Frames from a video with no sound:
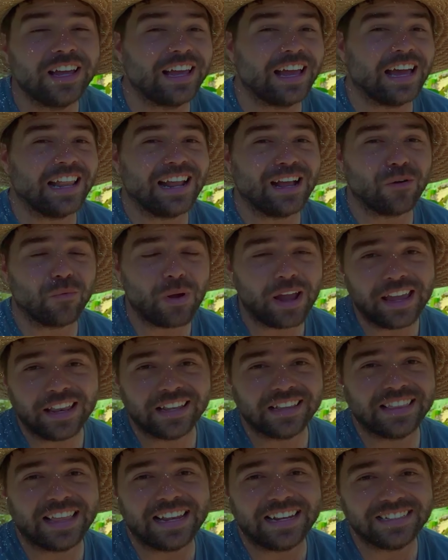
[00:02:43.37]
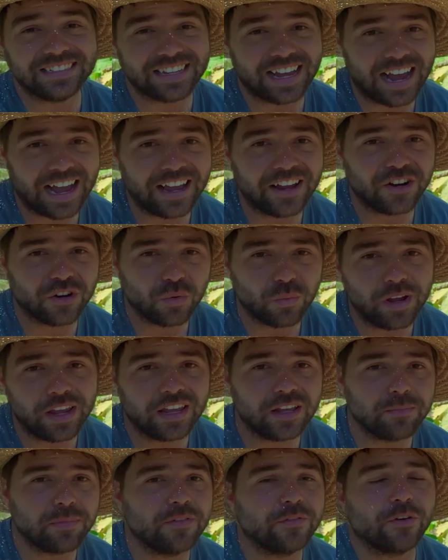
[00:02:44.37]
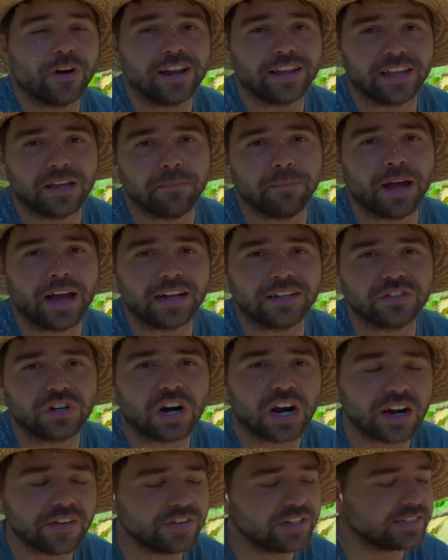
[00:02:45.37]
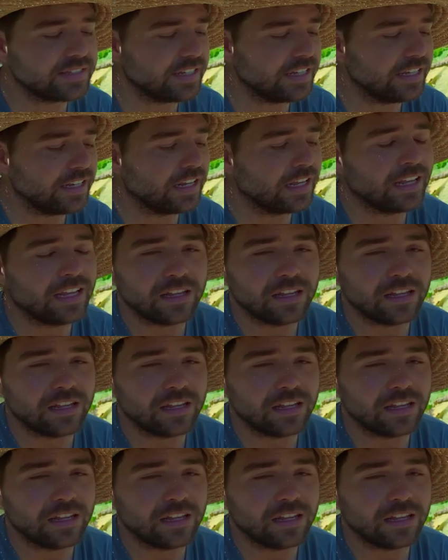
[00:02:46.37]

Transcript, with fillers: and I wait that entire week before I get back to harvest it,